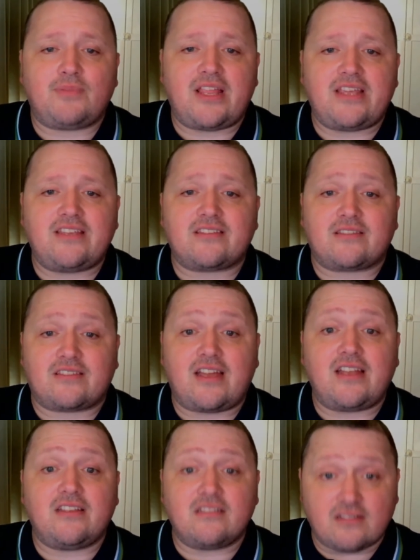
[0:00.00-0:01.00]
place
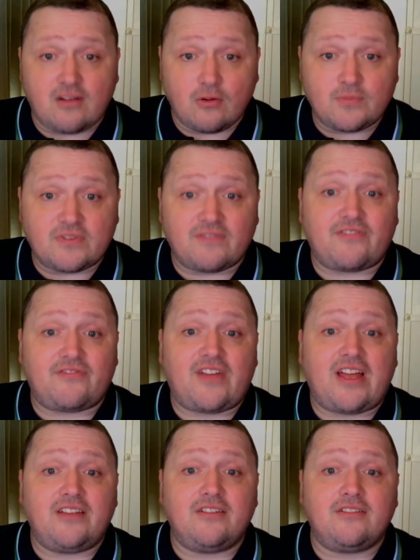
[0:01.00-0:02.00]
Tigers' hopes of a
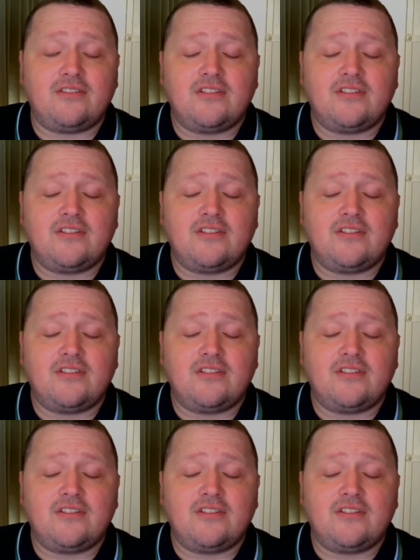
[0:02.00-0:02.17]
final